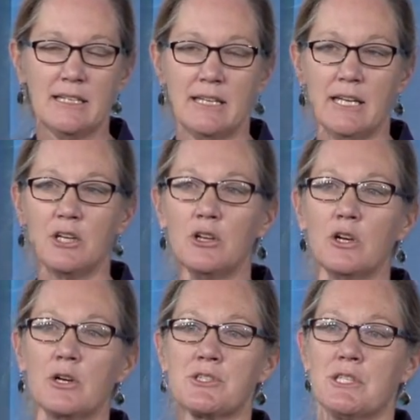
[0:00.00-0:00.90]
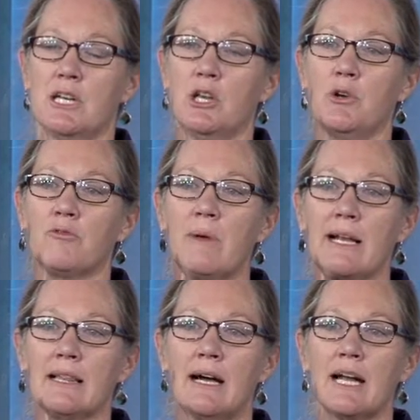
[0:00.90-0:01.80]
in New York City who have made
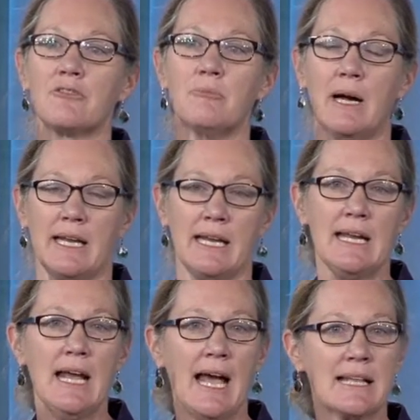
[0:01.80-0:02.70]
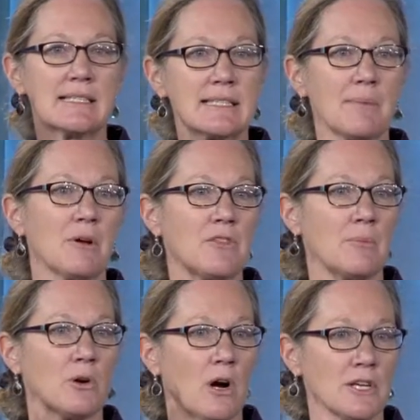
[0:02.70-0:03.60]
a lot of money, and some of
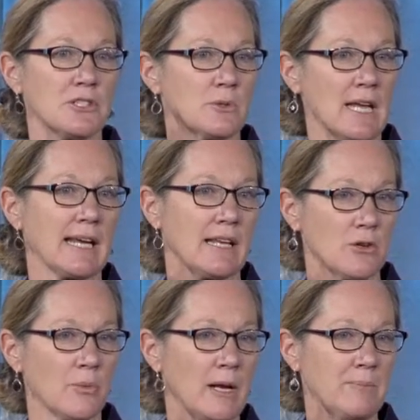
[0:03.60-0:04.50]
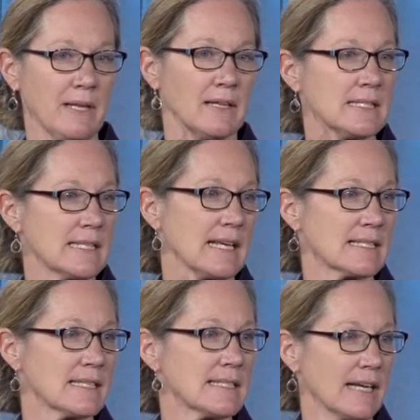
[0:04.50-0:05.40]
them are also taking the red pill and seeing
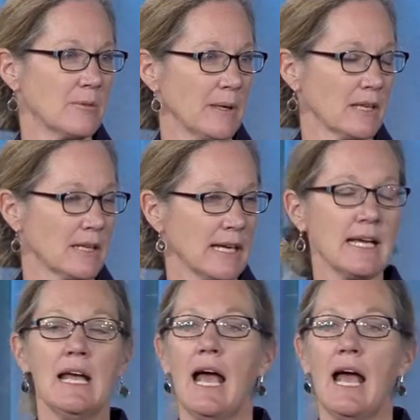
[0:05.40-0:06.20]
sustainability.